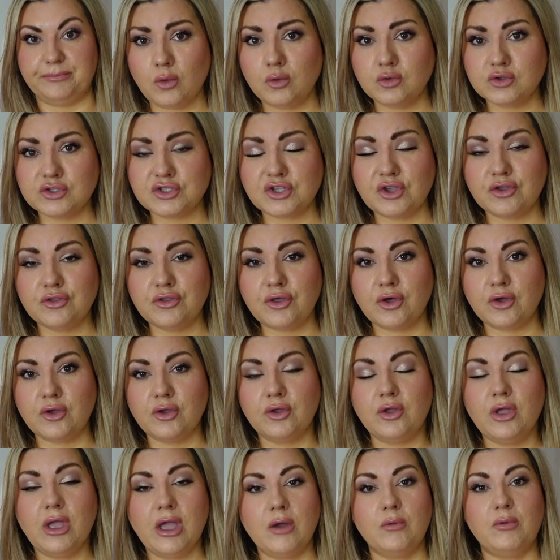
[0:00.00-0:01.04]
Also though,
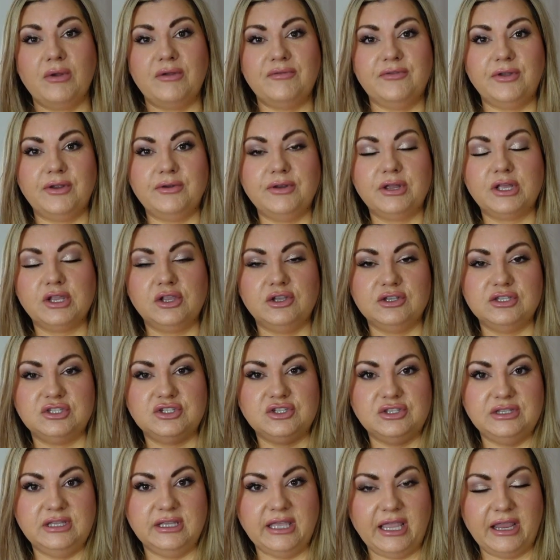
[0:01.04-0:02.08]
we're very close
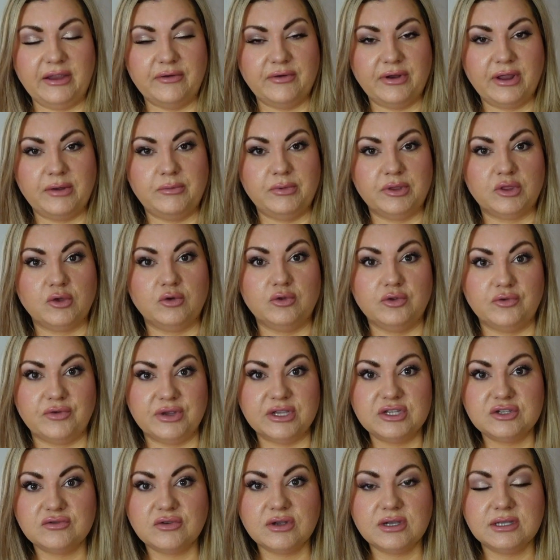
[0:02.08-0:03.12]
to the area with all the
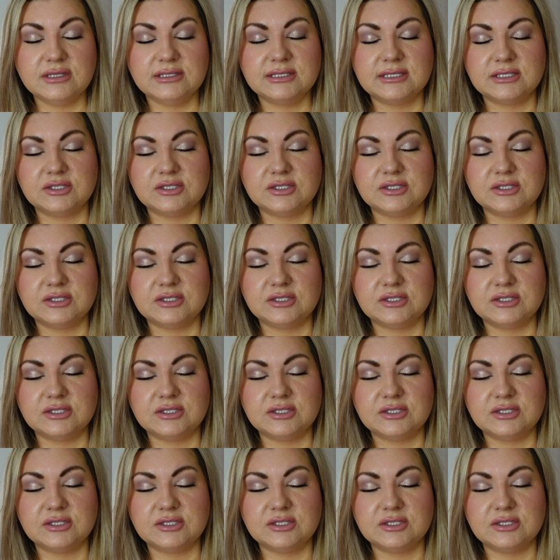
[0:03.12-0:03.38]
restaurants,